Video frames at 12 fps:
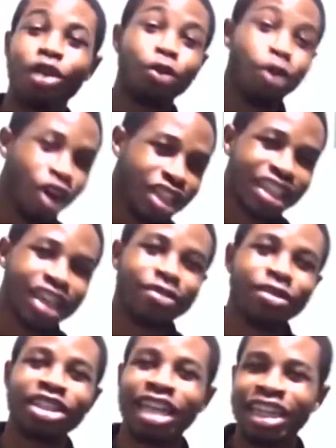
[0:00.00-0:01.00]
Of course,
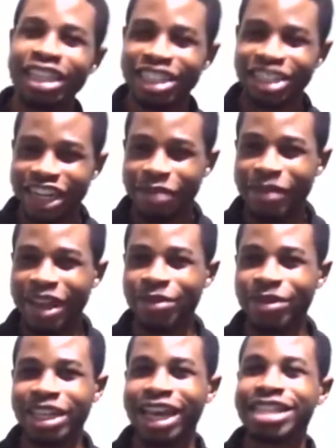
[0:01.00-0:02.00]
I've got an engineering
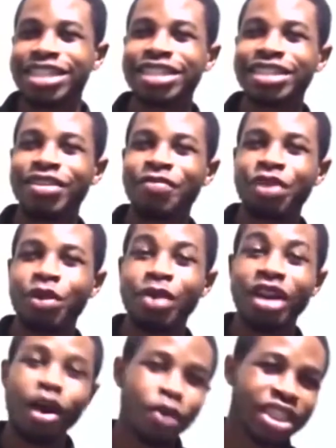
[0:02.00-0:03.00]
mind with us.
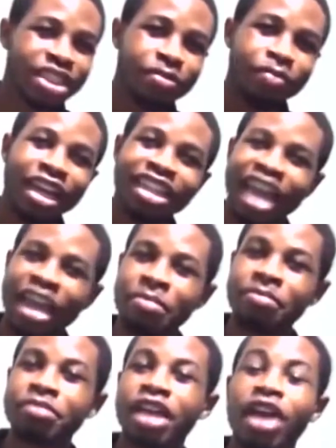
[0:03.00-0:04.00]
Without wasting my
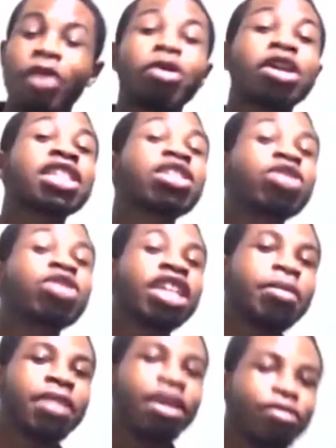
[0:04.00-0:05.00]
time and wanting to
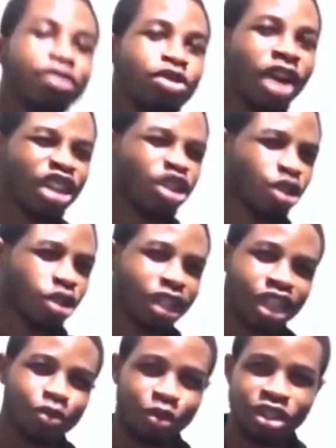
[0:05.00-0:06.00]
keep the video as
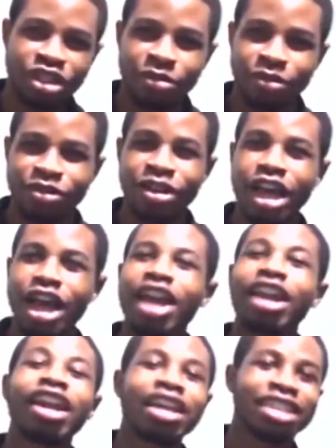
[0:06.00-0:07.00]
short as possible,
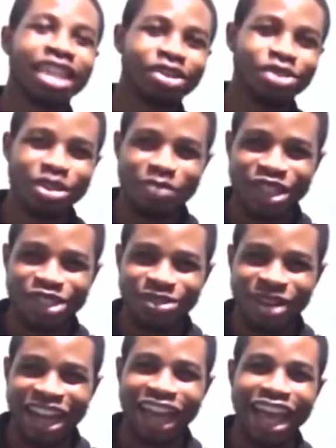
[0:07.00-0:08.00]
let us get to speak
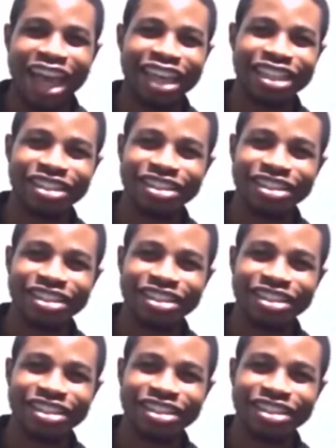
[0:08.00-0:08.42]
to our guy.